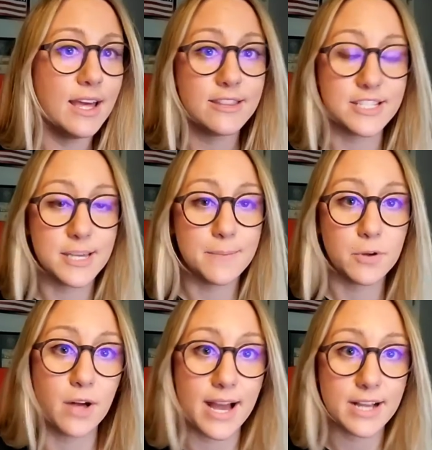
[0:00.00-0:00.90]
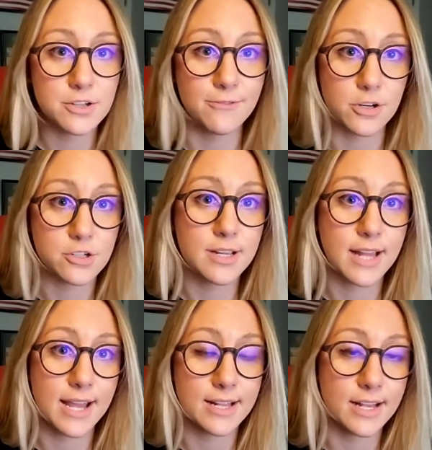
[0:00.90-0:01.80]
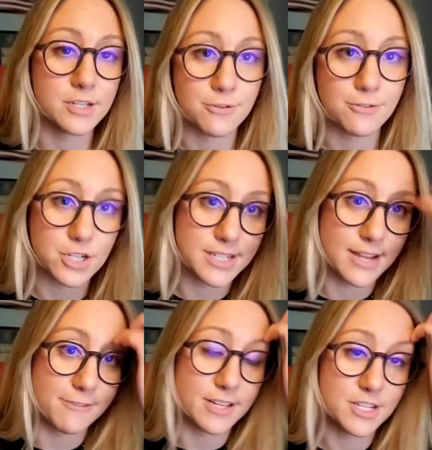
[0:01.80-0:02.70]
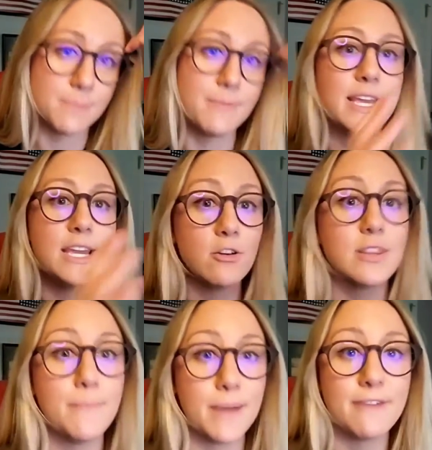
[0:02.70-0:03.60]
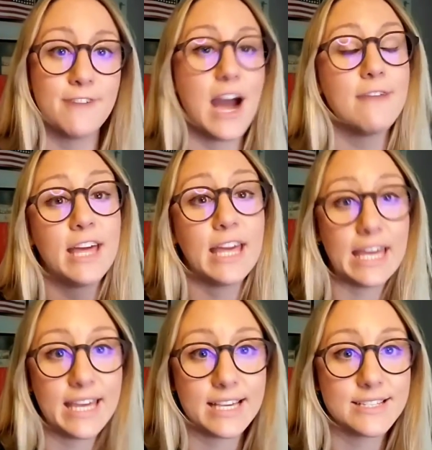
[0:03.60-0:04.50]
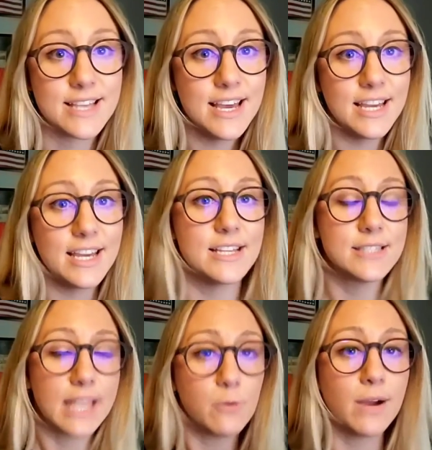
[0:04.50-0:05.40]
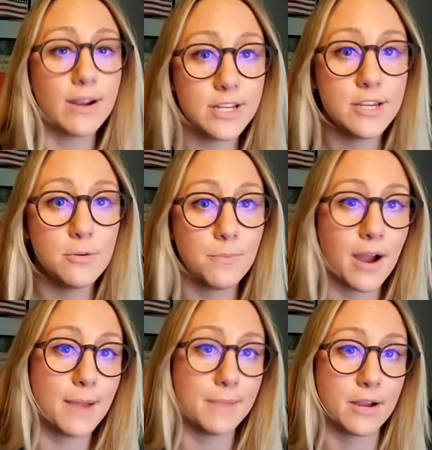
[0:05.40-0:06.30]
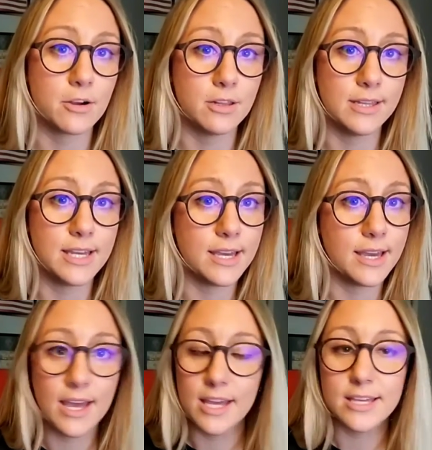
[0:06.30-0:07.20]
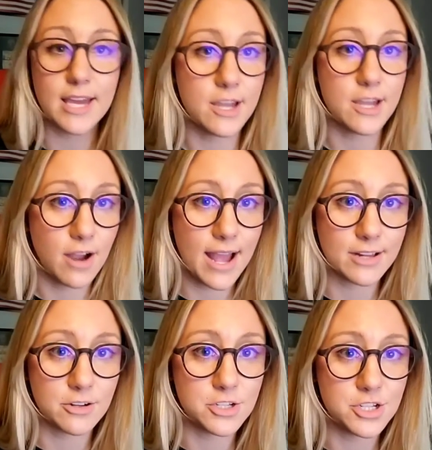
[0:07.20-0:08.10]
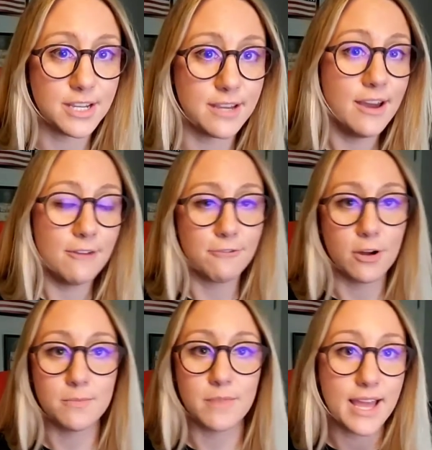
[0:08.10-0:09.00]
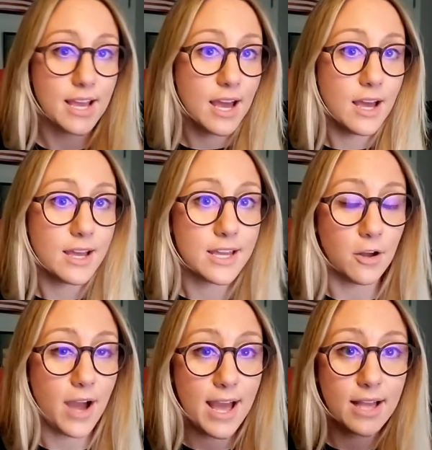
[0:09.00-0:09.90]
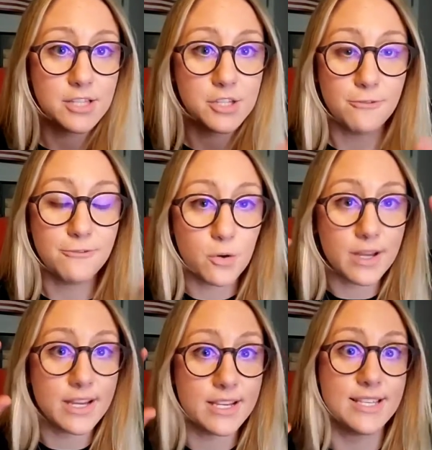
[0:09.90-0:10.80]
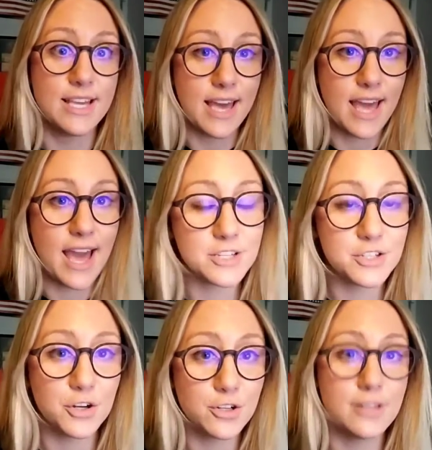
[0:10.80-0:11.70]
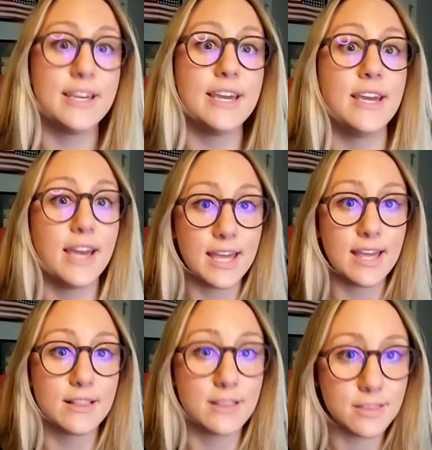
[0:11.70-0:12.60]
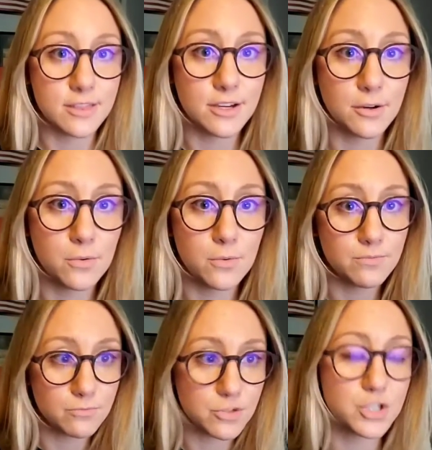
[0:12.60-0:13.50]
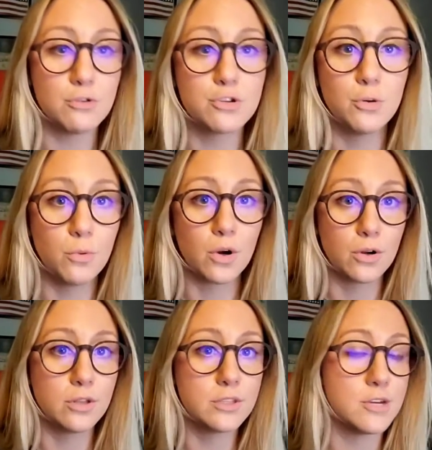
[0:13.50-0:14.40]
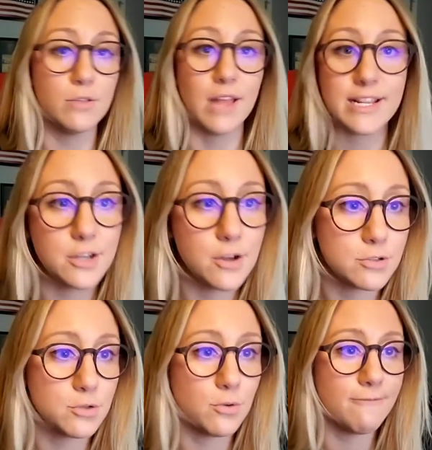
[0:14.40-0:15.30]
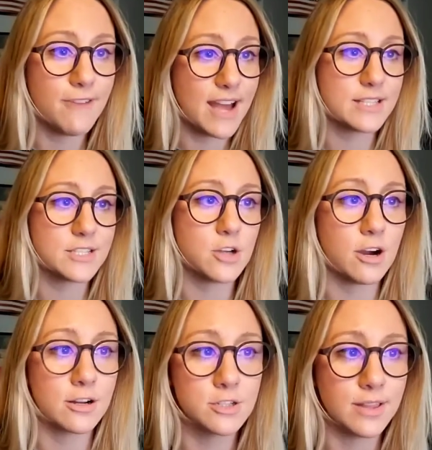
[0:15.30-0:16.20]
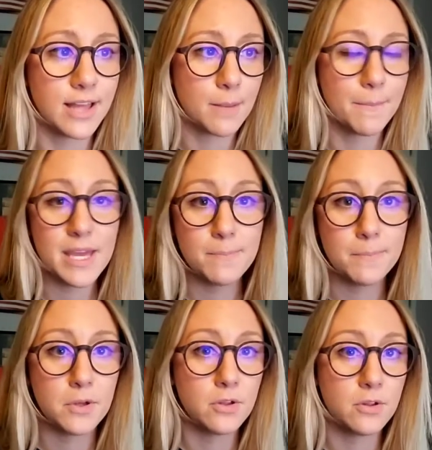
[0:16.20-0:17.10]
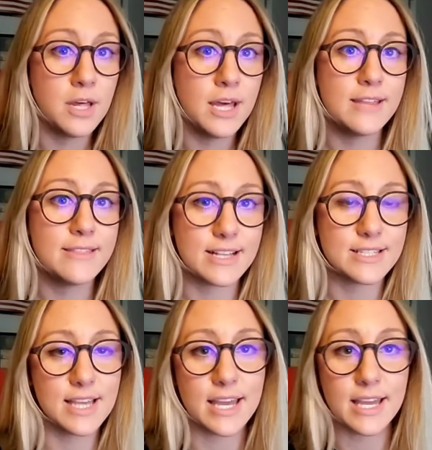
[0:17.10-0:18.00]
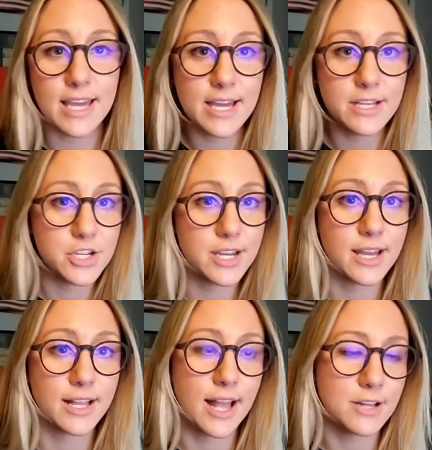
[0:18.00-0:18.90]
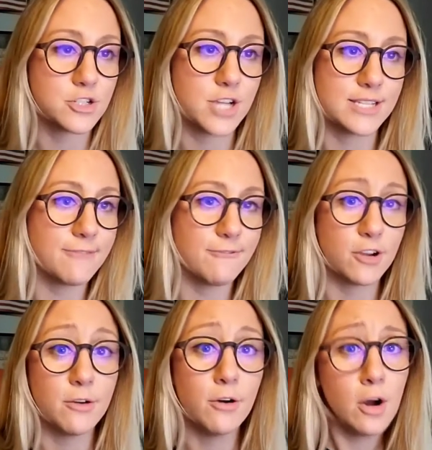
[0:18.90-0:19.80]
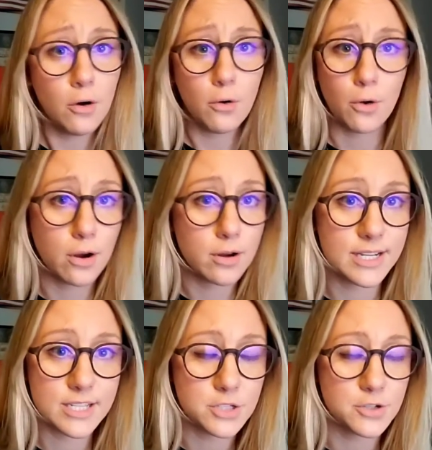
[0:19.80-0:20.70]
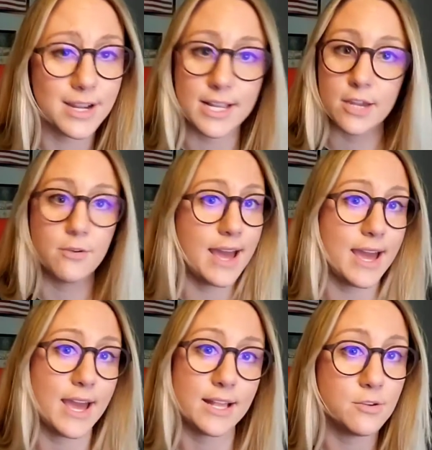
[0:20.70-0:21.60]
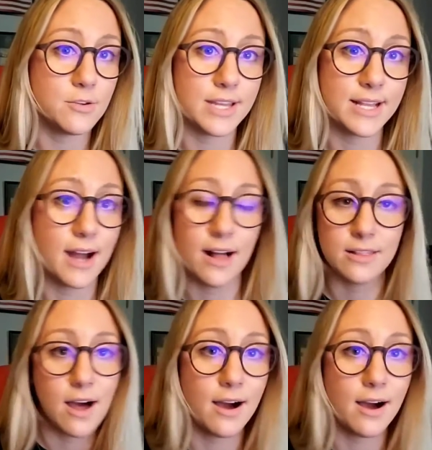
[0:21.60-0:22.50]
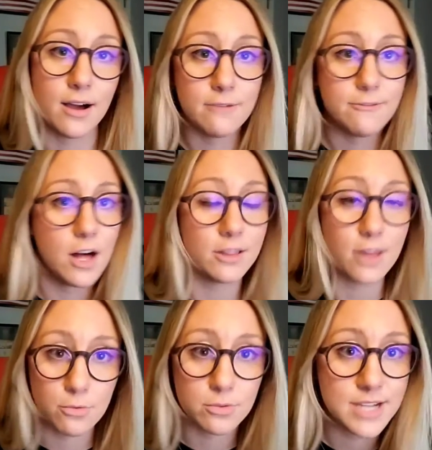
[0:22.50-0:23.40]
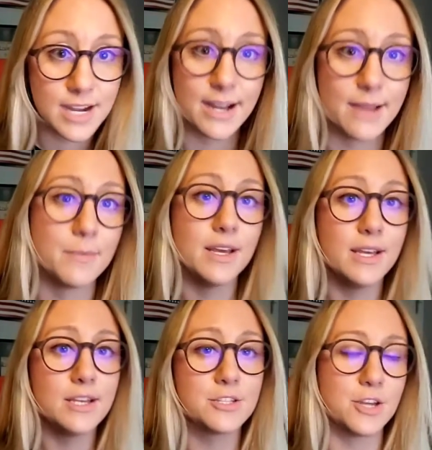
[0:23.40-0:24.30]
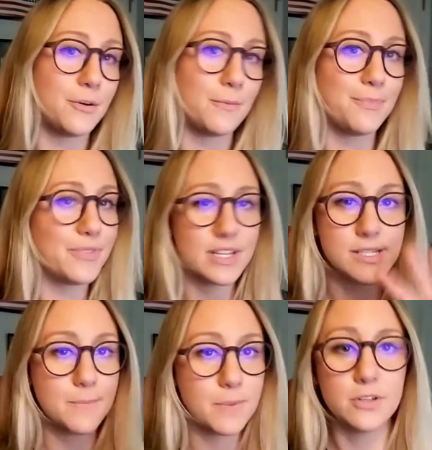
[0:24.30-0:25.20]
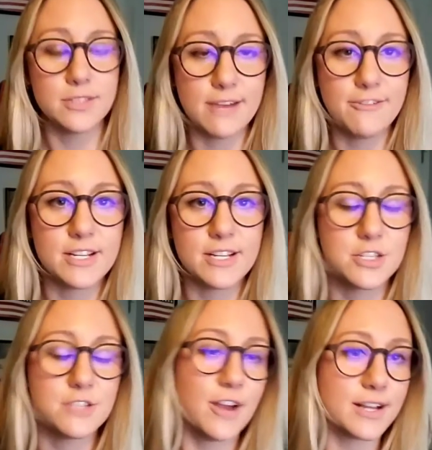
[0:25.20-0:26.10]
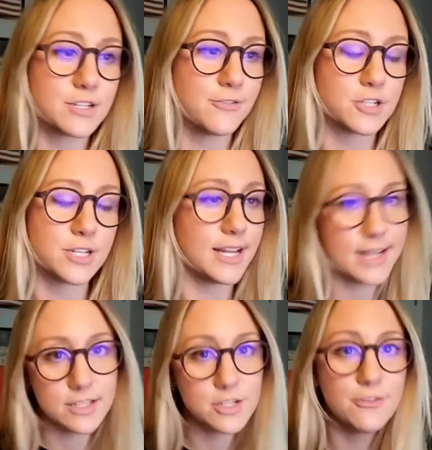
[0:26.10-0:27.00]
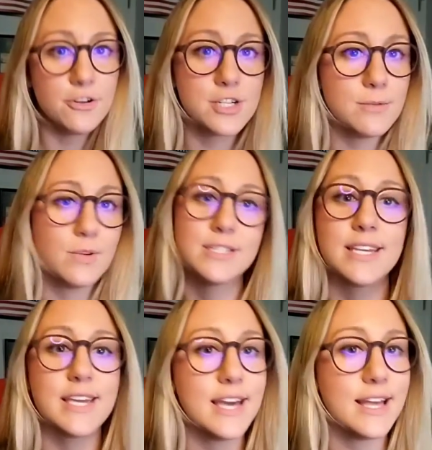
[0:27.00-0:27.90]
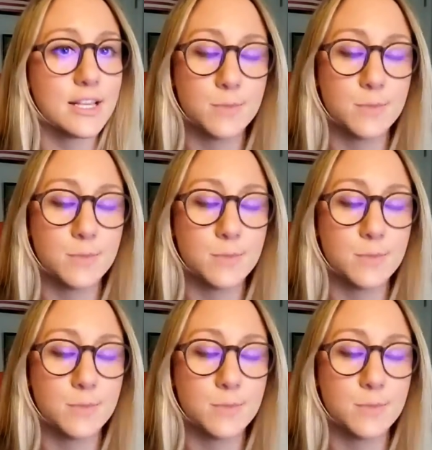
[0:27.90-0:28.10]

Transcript: the typical extroversion and introversion definition, but here in the Big Five, it is, is like, where do you primarily get your energy from? Like, you know, do you focus it externally in the social world? You like to go to events, talk to a lot of people, that's engaging and energizing for you, or does it drain you and you need a lot of alone time? So the typical definitions for extroversion and introversion, once again, as